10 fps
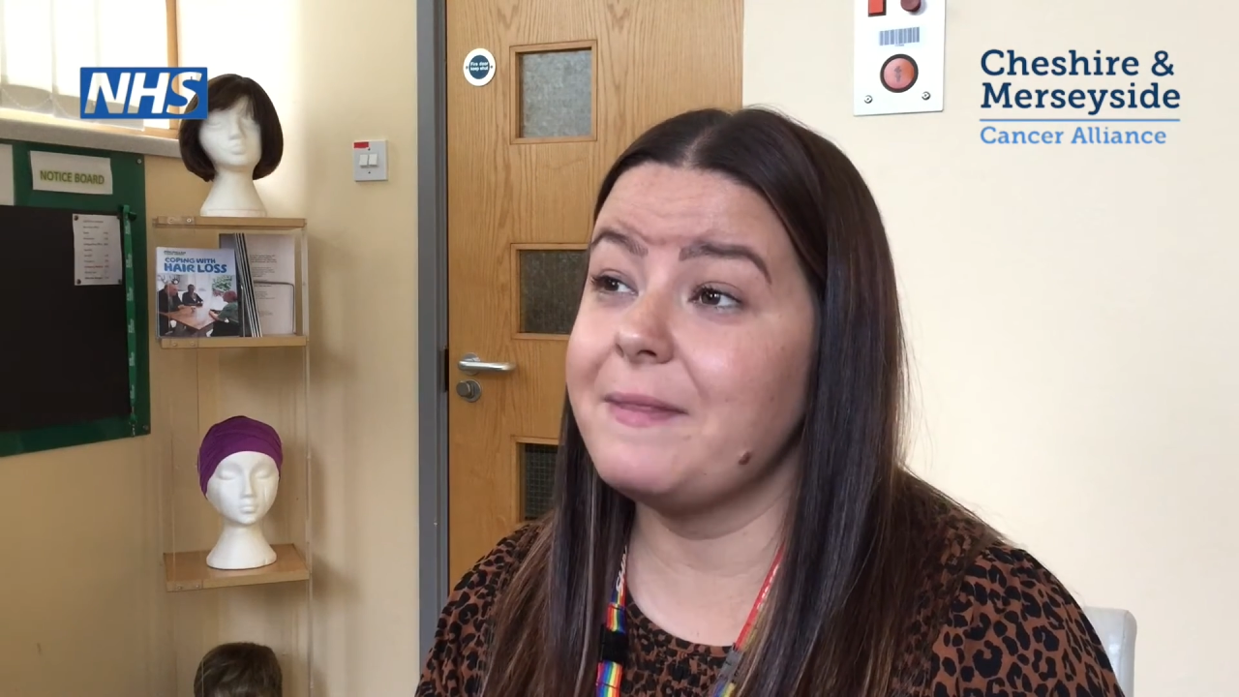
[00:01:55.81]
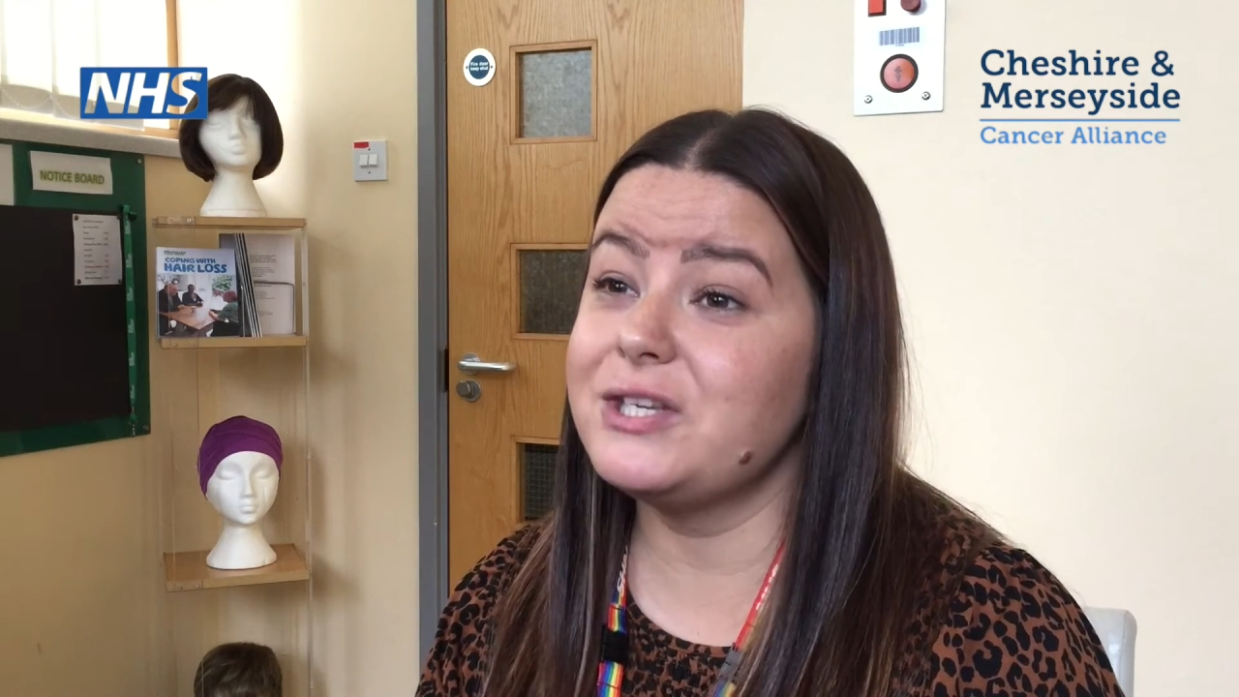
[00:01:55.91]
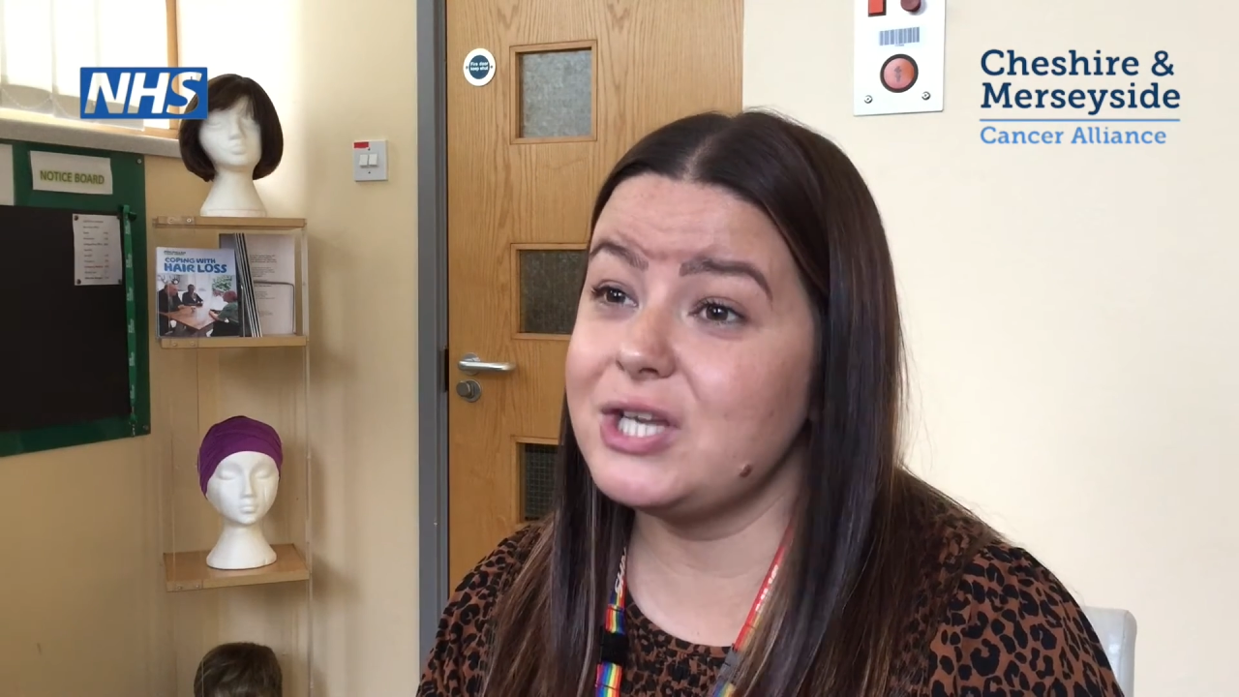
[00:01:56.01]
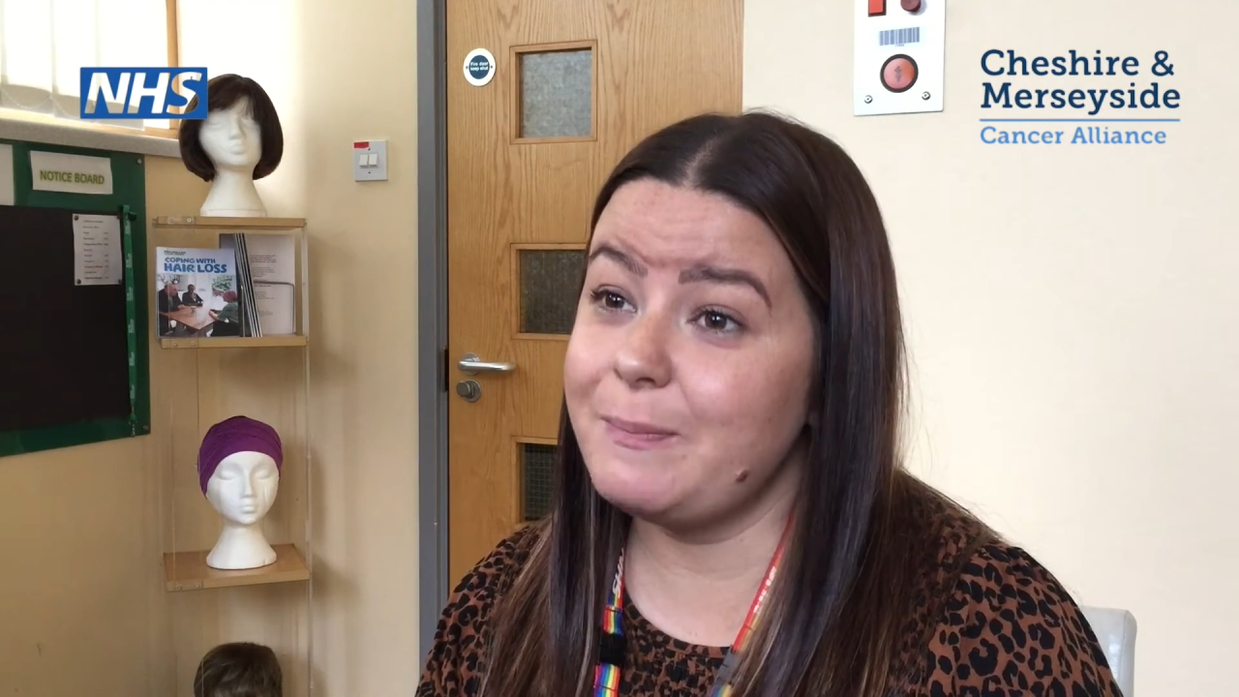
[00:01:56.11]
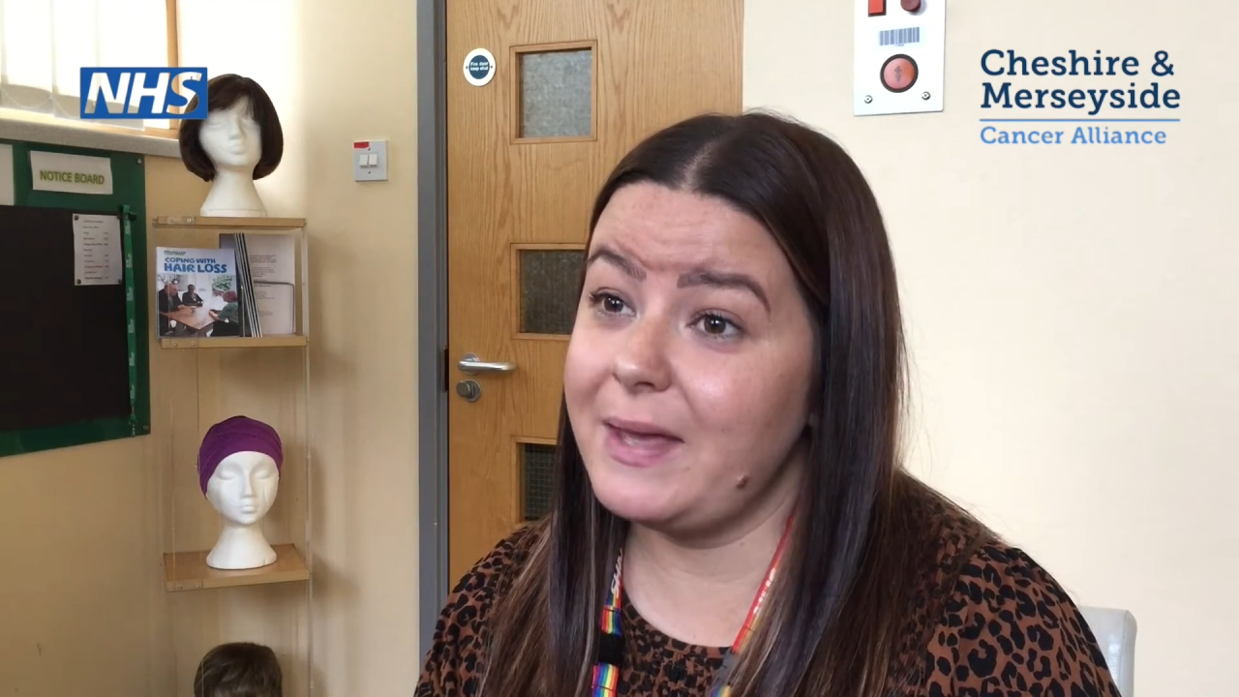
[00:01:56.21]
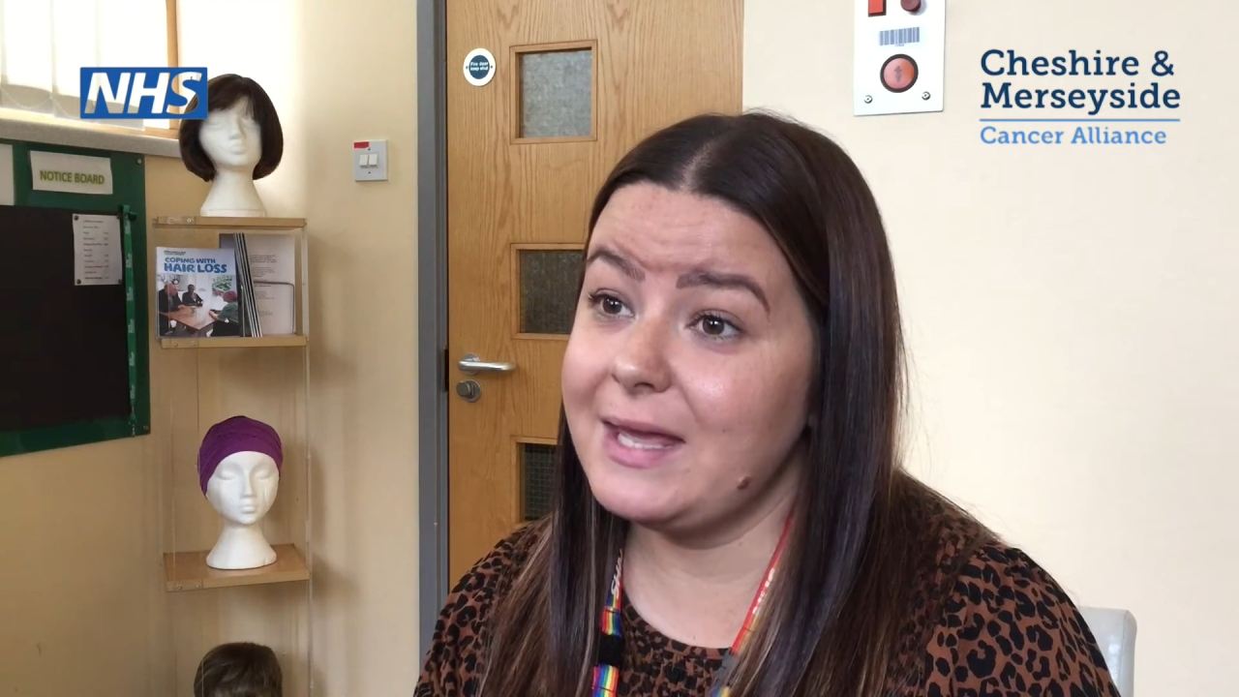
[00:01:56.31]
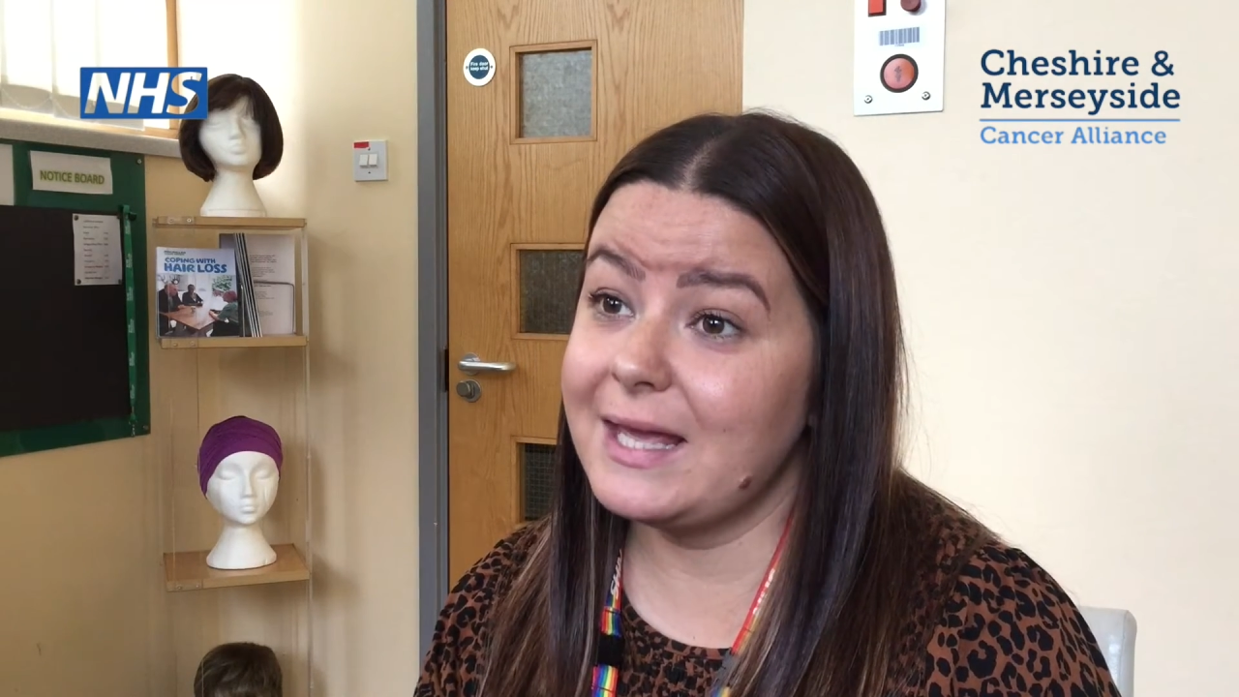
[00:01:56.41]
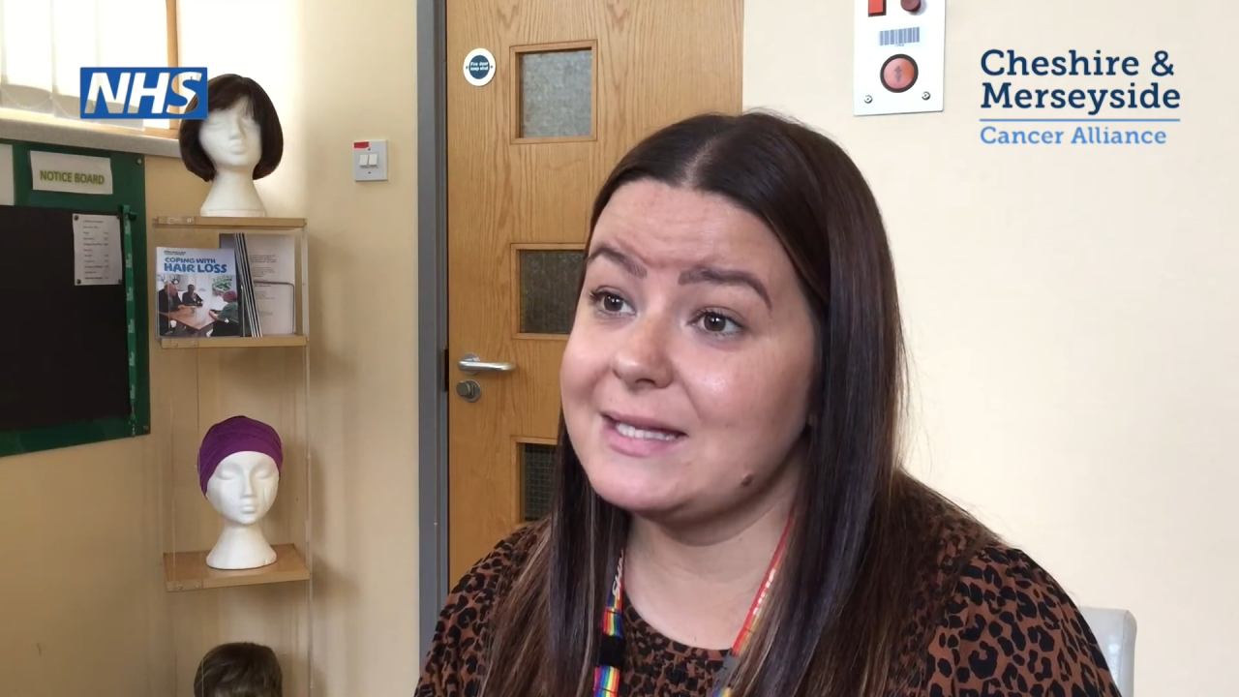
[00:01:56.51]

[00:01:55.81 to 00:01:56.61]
and the GP